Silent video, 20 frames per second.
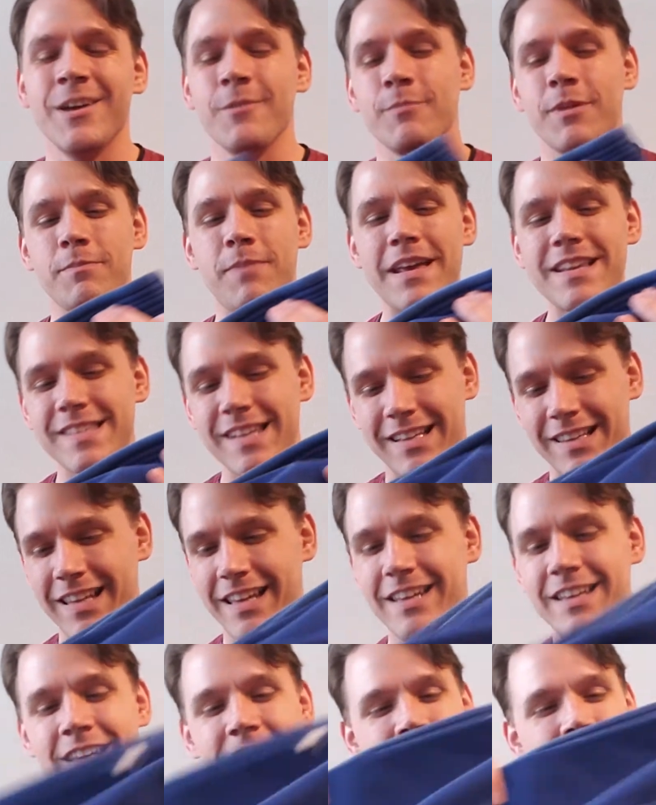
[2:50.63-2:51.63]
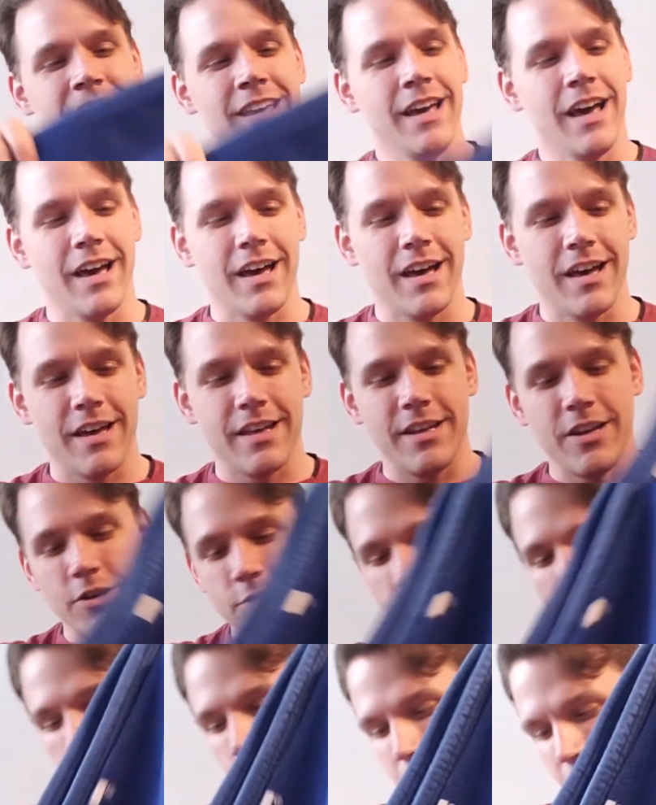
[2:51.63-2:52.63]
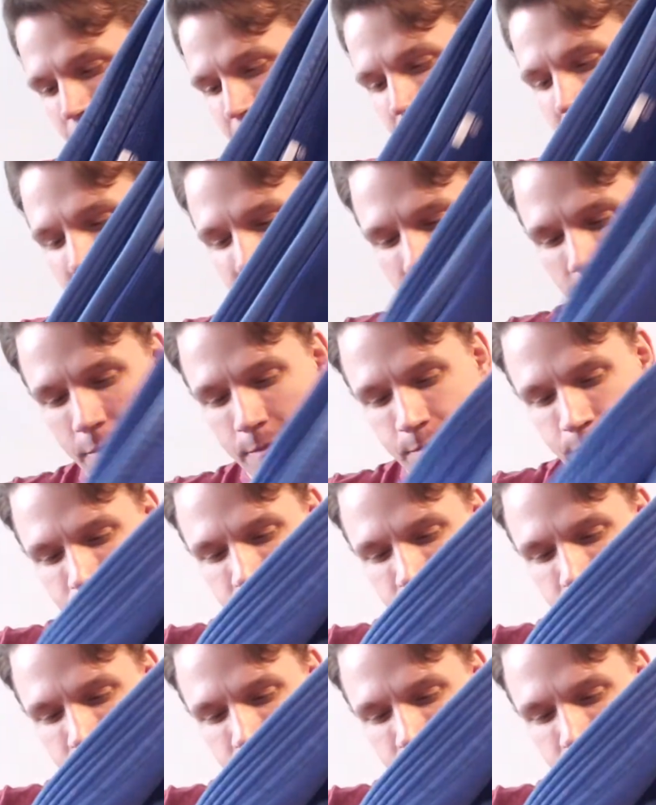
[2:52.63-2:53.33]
But basically, here's what we're looking at here.